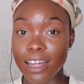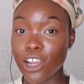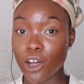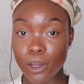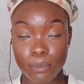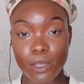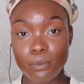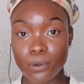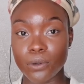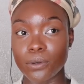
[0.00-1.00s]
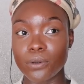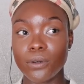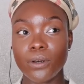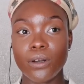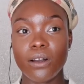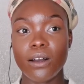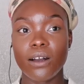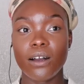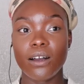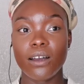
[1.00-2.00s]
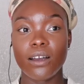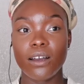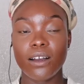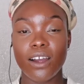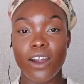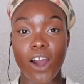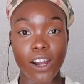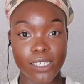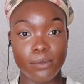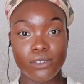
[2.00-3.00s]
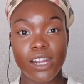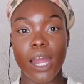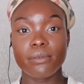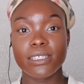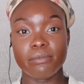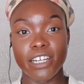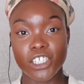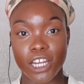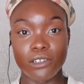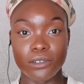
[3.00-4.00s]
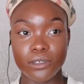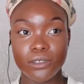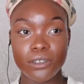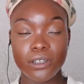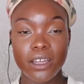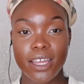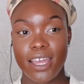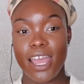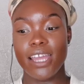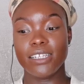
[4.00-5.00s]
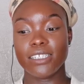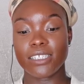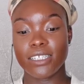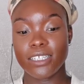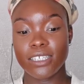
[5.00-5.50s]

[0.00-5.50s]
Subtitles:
A lot of people are subscribed to my channel, and